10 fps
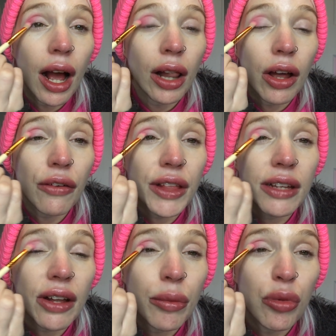a lot of
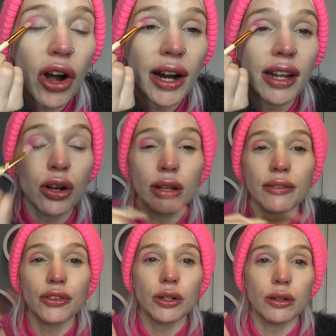these kind of bright,
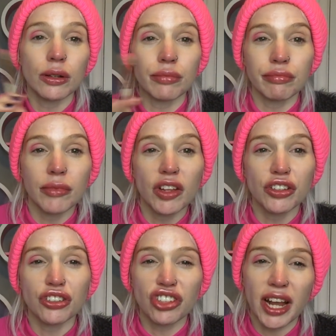colourful
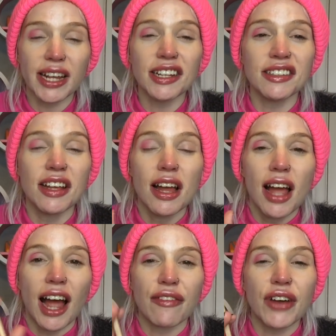shades,
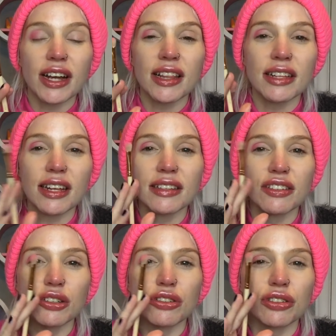I find they tend
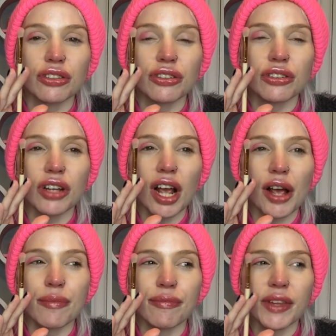to just
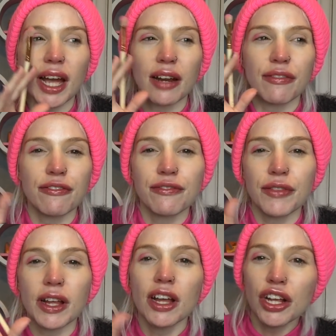kind of
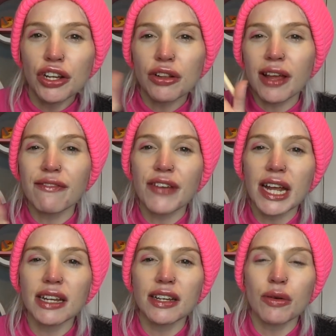you know, they
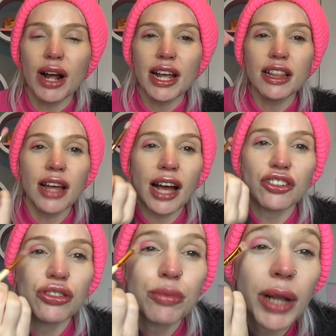fade away
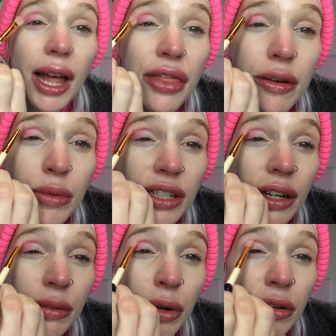as you blend them, which
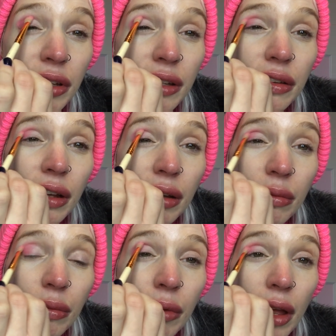I suppose is
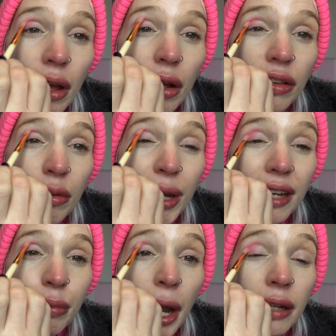to be
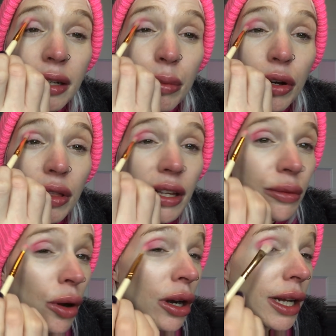expected, but
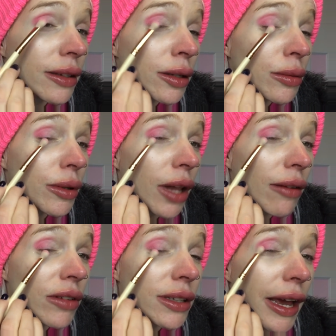this one, it seems to be
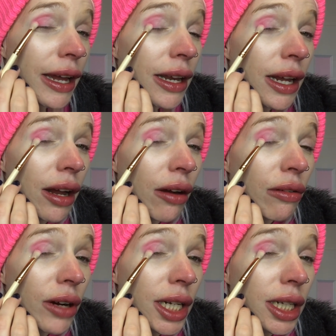like retaining a
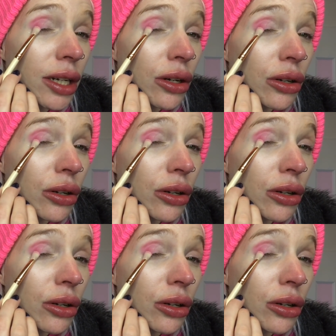really